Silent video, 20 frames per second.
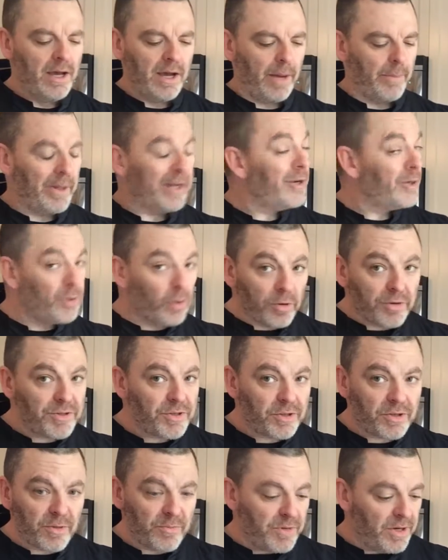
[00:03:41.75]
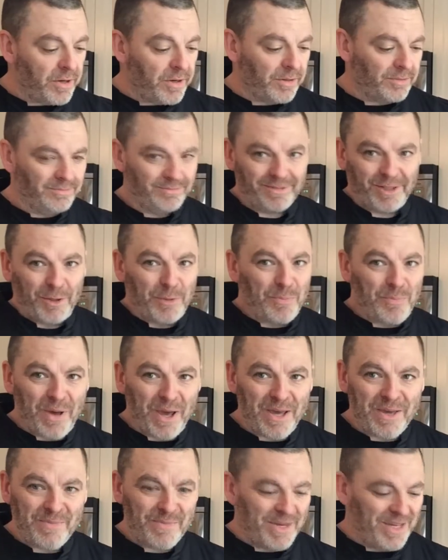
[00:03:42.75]
I'm not endorsing Camino. They don't
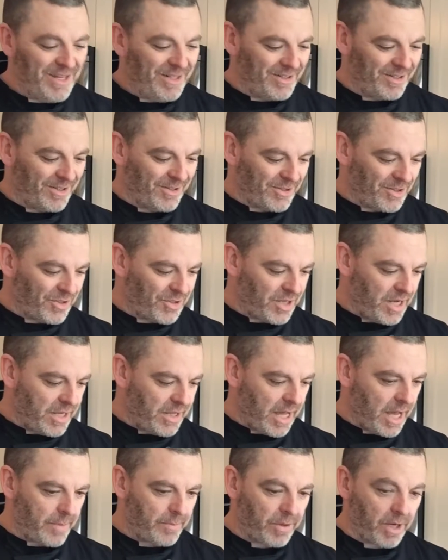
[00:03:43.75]
pay me to say that,